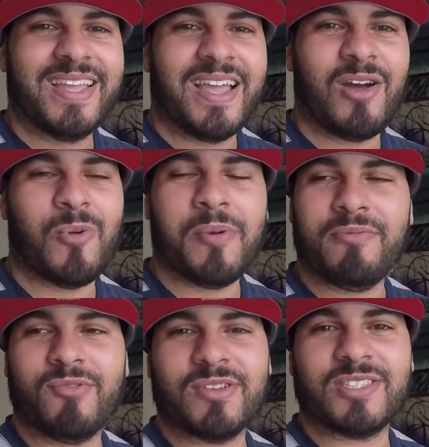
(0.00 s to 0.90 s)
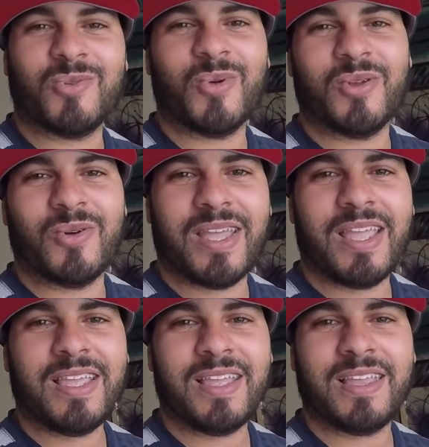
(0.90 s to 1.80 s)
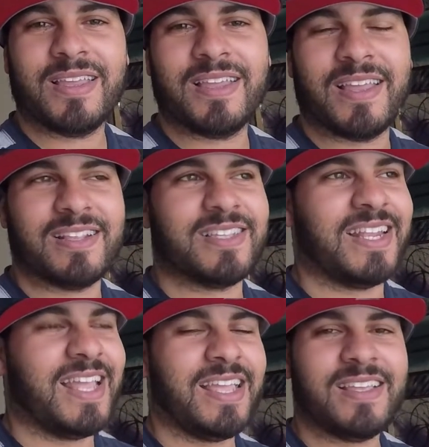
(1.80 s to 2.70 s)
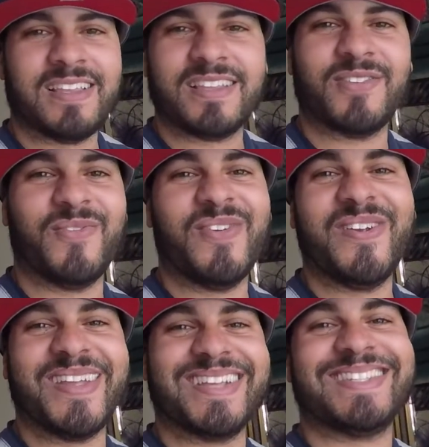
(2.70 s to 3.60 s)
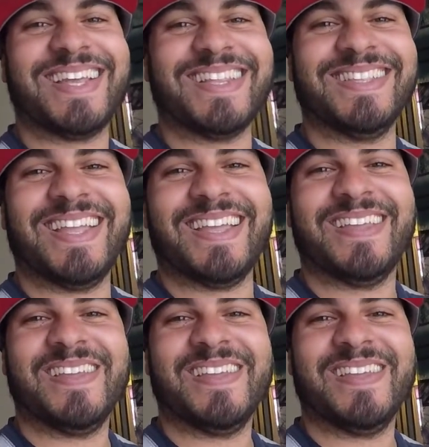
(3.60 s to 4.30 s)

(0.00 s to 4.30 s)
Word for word: i hope everyone's doing okay and today it's a very exciting day